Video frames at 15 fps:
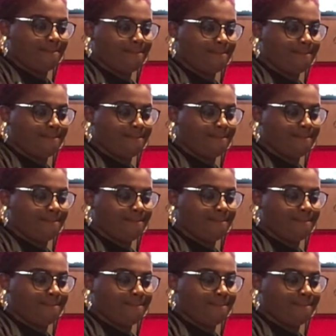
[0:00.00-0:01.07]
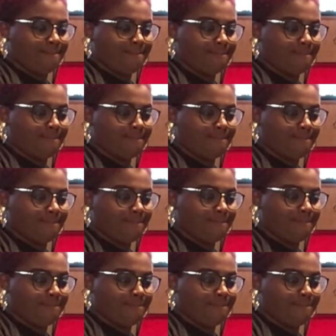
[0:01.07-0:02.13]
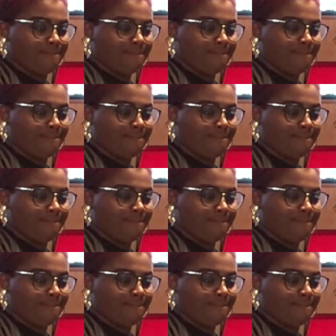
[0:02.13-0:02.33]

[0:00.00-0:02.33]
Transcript: [no speech]